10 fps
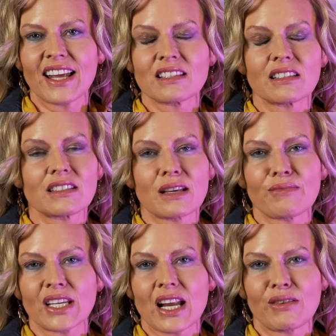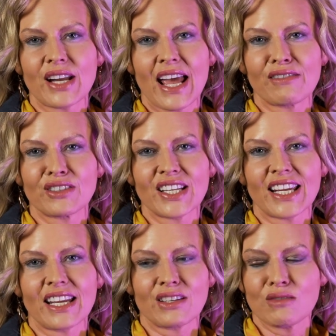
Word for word: and is it something I would ever need?